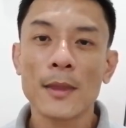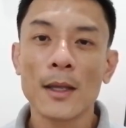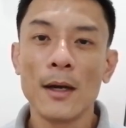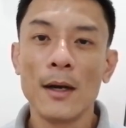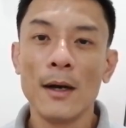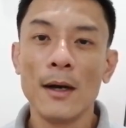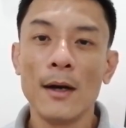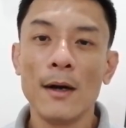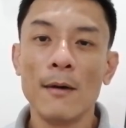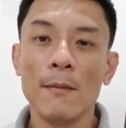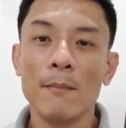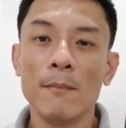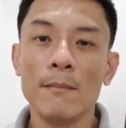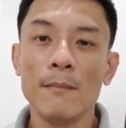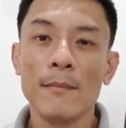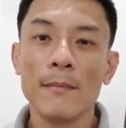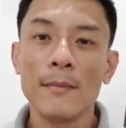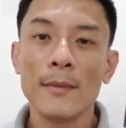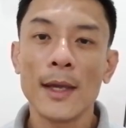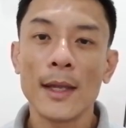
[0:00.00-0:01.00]

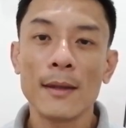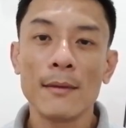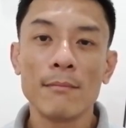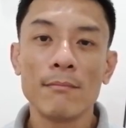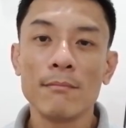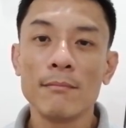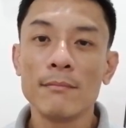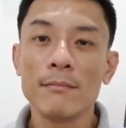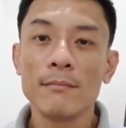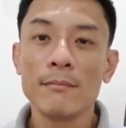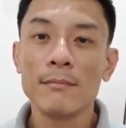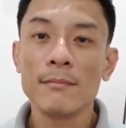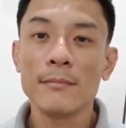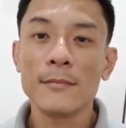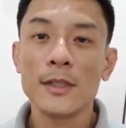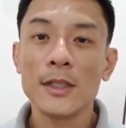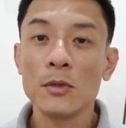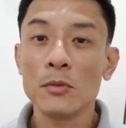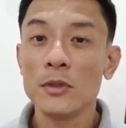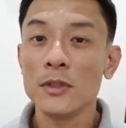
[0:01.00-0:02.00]
that
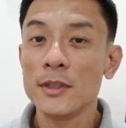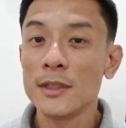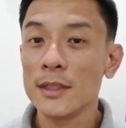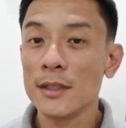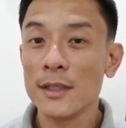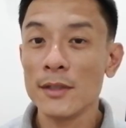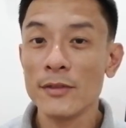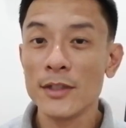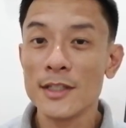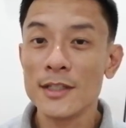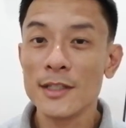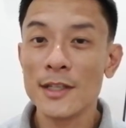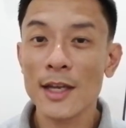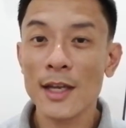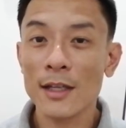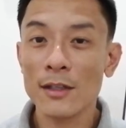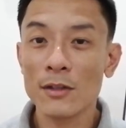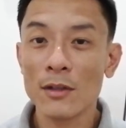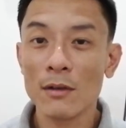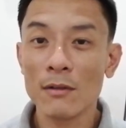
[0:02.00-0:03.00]
he was even
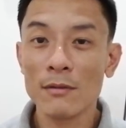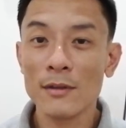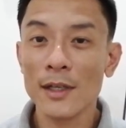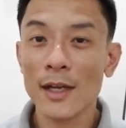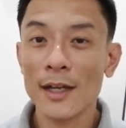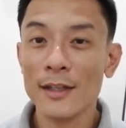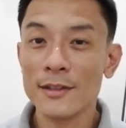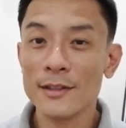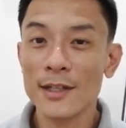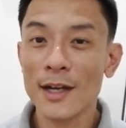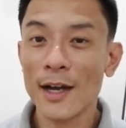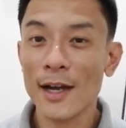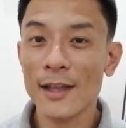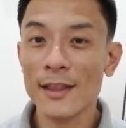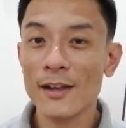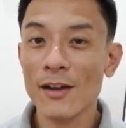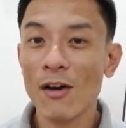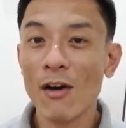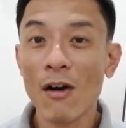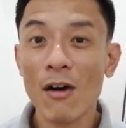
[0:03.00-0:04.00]
saying, don't they untie
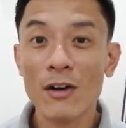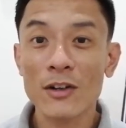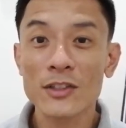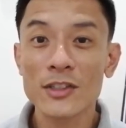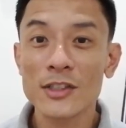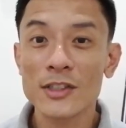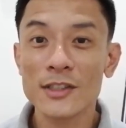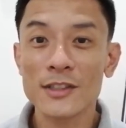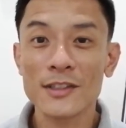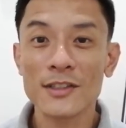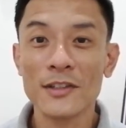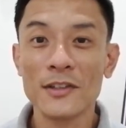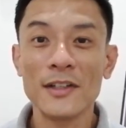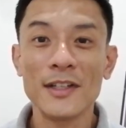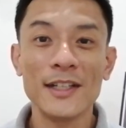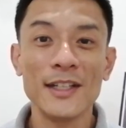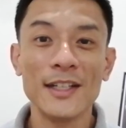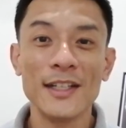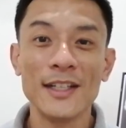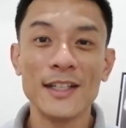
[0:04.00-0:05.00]
their ox in
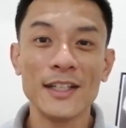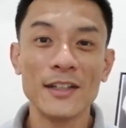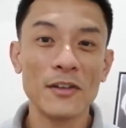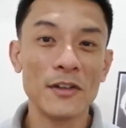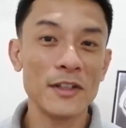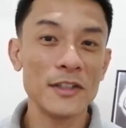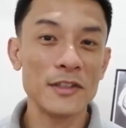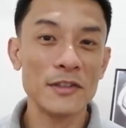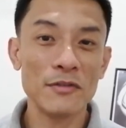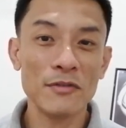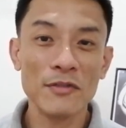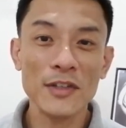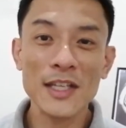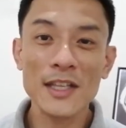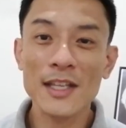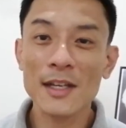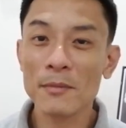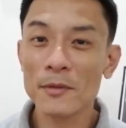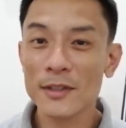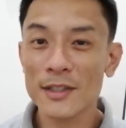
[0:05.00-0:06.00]
order to
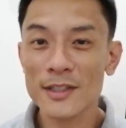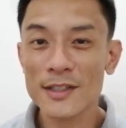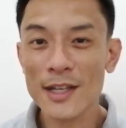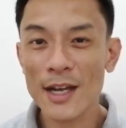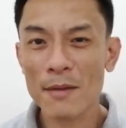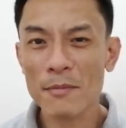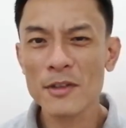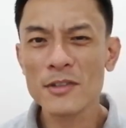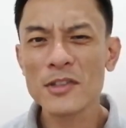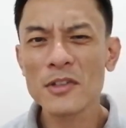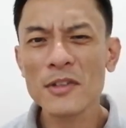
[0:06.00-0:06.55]
feed them on the Sabbath?